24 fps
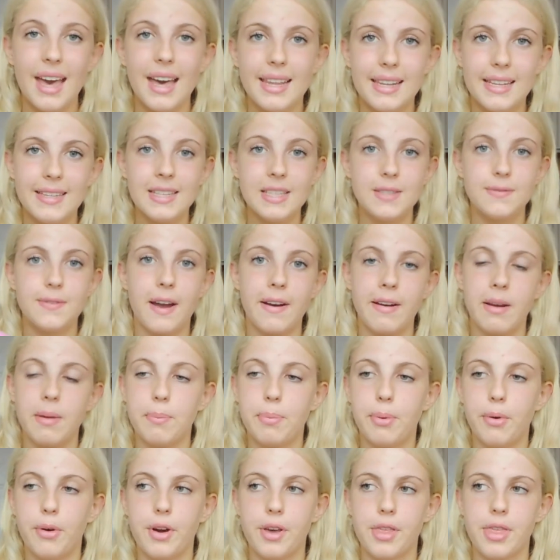this is very
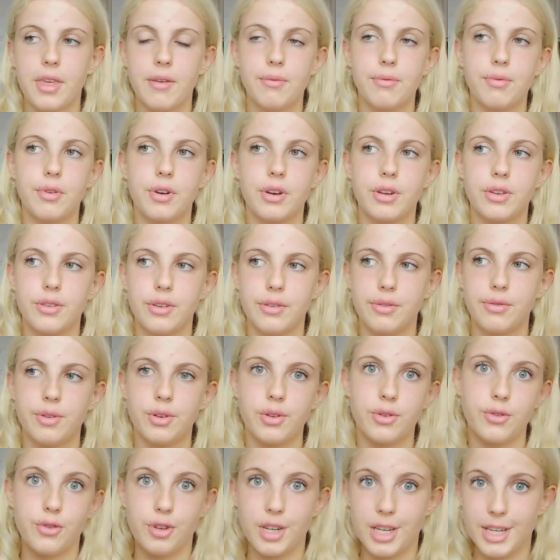important for
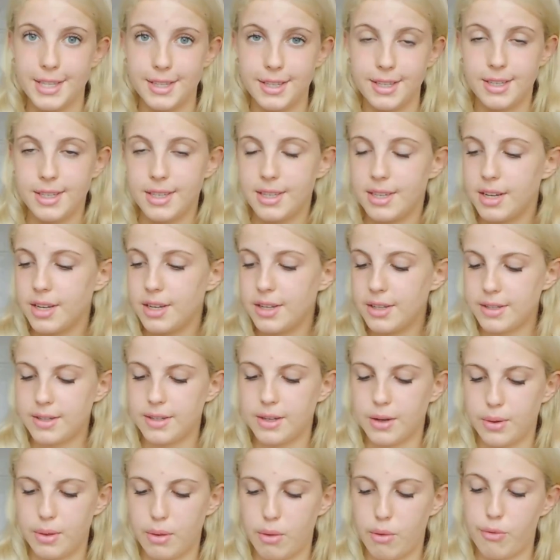different reasons.
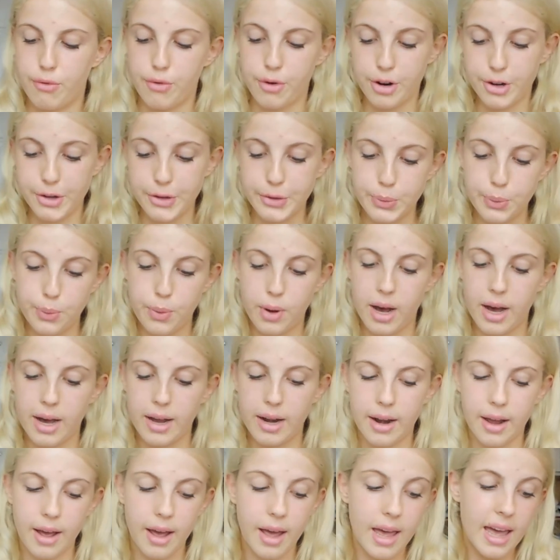So the first
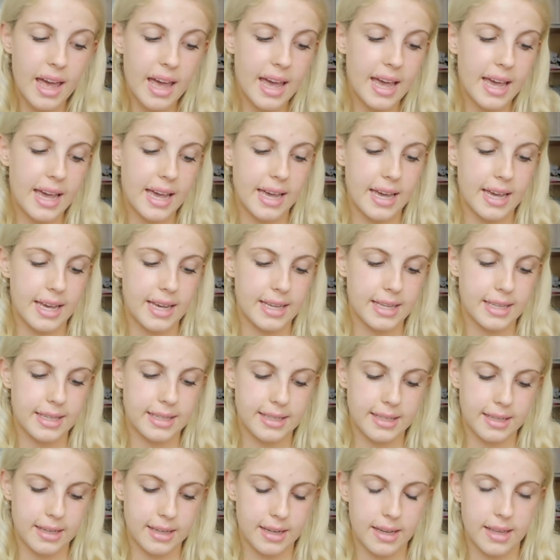one
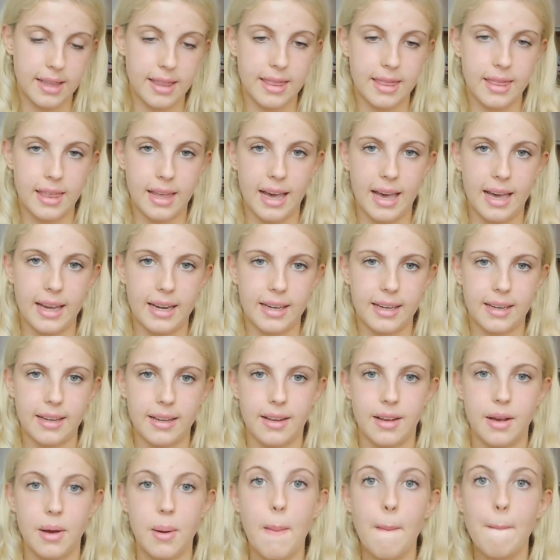is
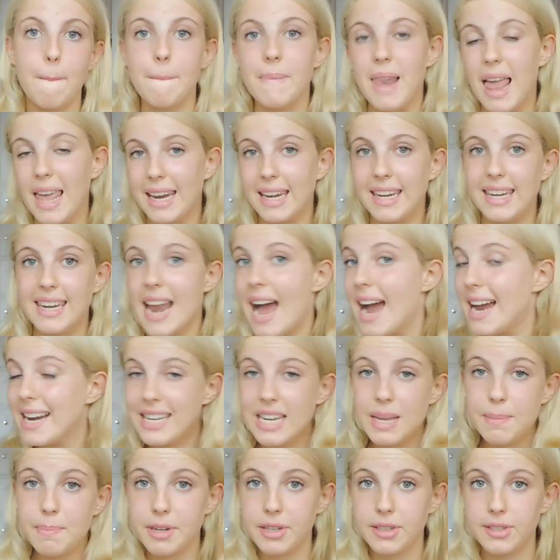that like
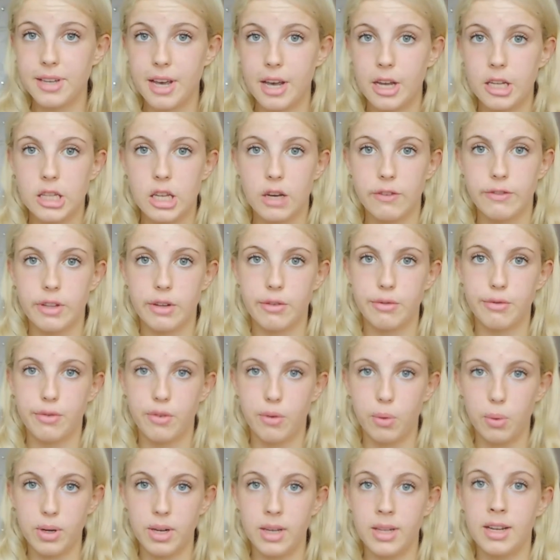90% of the
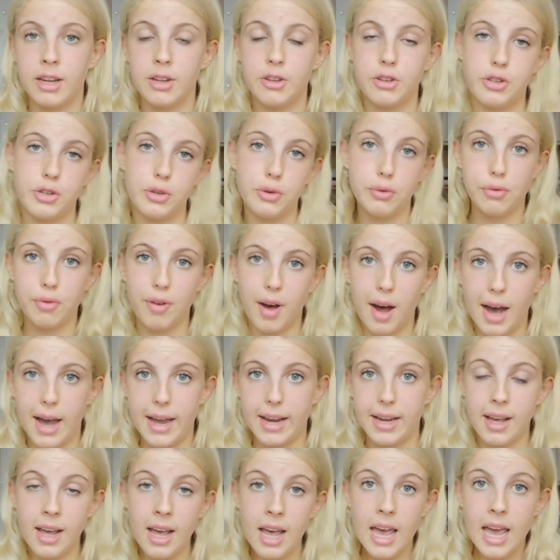food that you
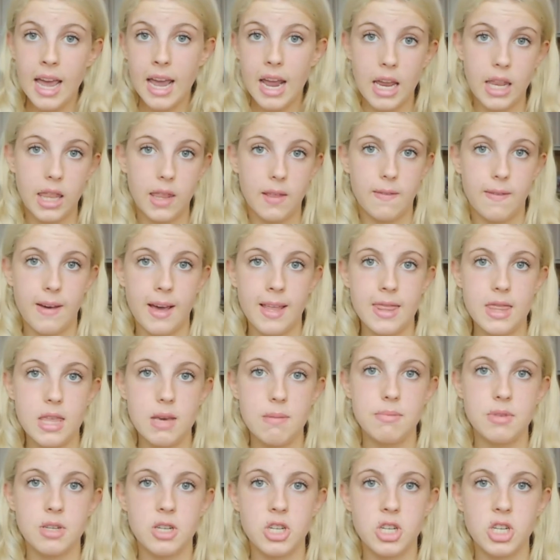find in the
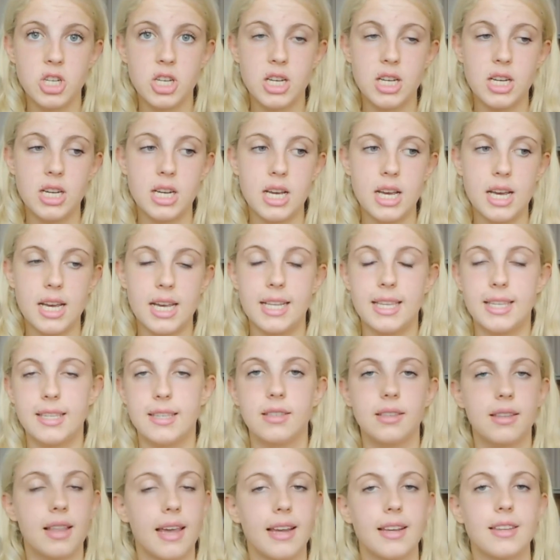vending machine, it's
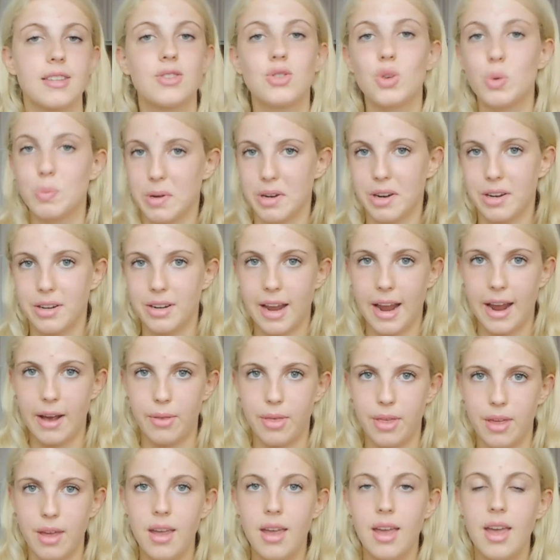like super
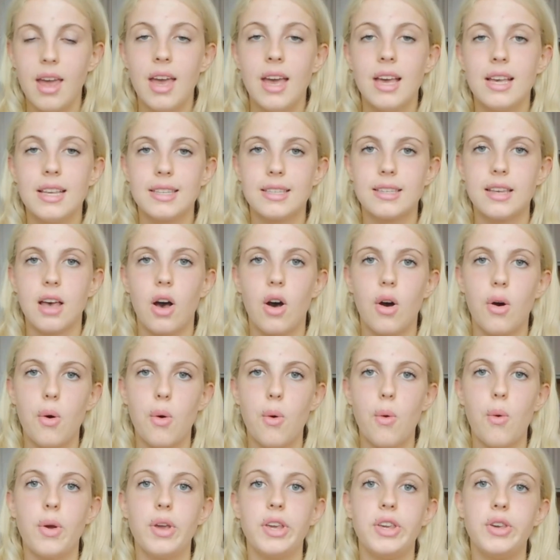unhealthy.
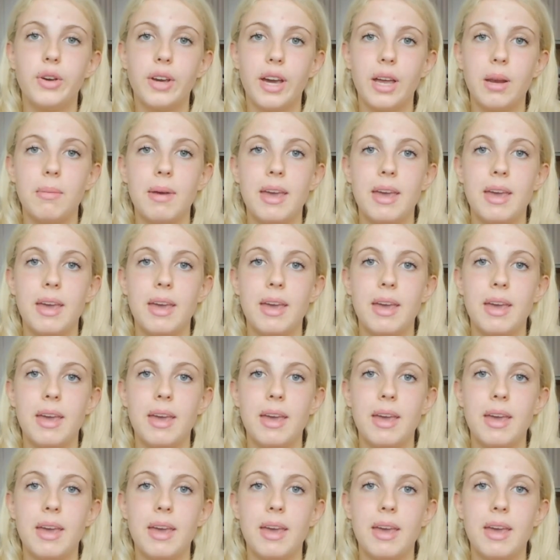So you can